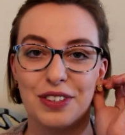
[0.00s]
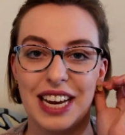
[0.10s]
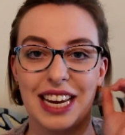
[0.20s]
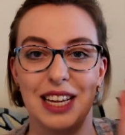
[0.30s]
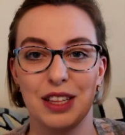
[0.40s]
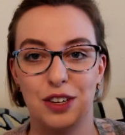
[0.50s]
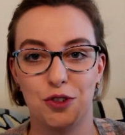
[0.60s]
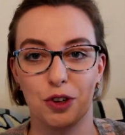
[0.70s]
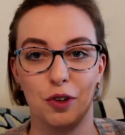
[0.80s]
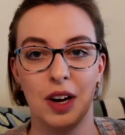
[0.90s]
taking the
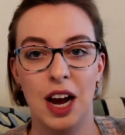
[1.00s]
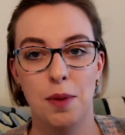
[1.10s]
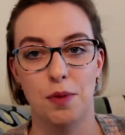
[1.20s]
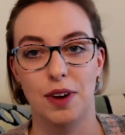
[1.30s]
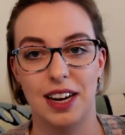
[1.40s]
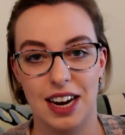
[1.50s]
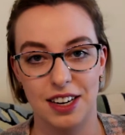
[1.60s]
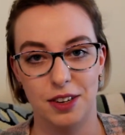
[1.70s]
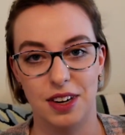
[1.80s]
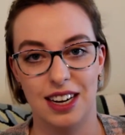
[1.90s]
true Marie
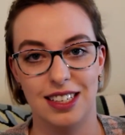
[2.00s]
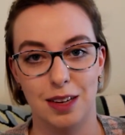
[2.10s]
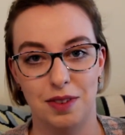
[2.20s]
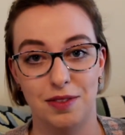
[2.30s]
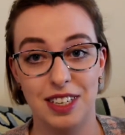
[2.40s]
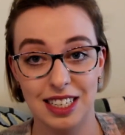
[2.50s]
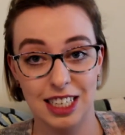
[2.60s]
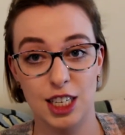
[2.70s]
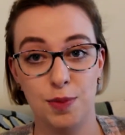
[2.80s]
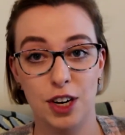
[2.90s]
Kondo concept of, does
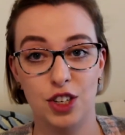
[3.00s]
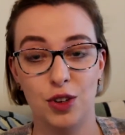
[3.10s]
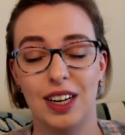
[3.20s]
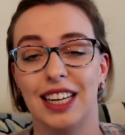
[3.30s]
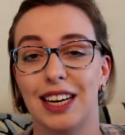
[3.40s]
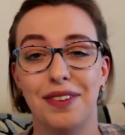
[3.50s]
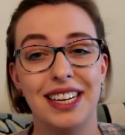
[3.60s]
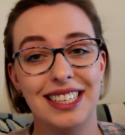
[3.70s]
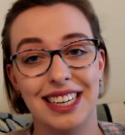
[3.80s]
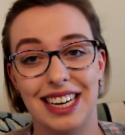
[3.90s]
this spark joy? Like if it
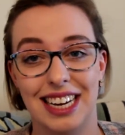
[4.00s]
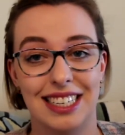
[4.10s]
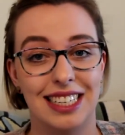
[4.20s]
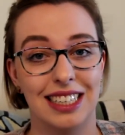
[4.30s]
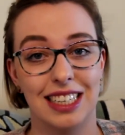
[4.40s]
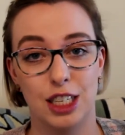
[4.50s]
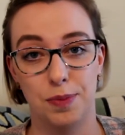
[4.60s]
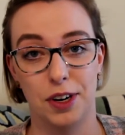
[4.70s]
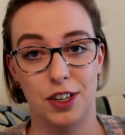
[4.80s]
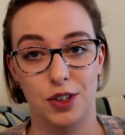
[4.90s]
doesn't instantly
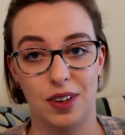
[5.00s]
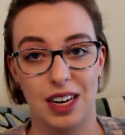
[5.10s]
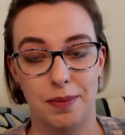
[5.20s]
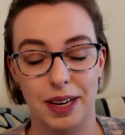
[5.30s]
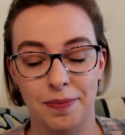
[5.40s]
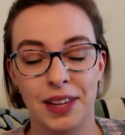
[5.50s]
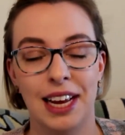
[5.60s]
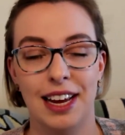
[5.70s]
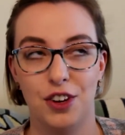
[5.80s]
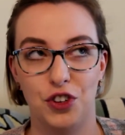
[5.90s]
spark joy in me,
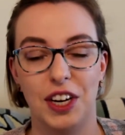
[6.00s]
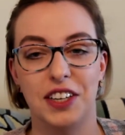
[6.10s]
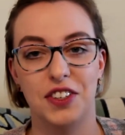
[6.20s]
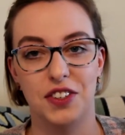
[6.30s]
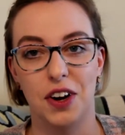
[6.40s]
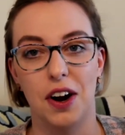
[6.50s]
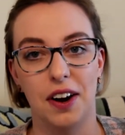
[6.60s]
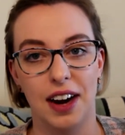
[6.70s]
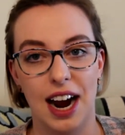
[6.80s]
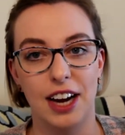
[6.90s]
chances
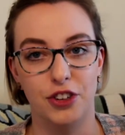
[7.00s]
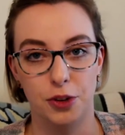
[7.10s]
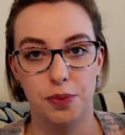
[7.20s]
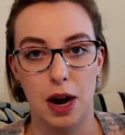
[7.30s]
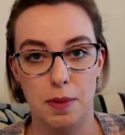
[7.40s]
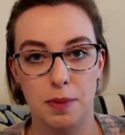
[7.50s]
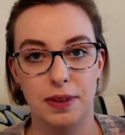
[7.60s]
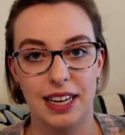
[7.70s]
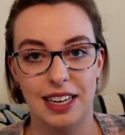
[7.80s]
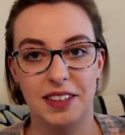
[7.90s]
are I should
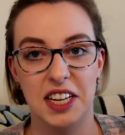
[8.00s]
probably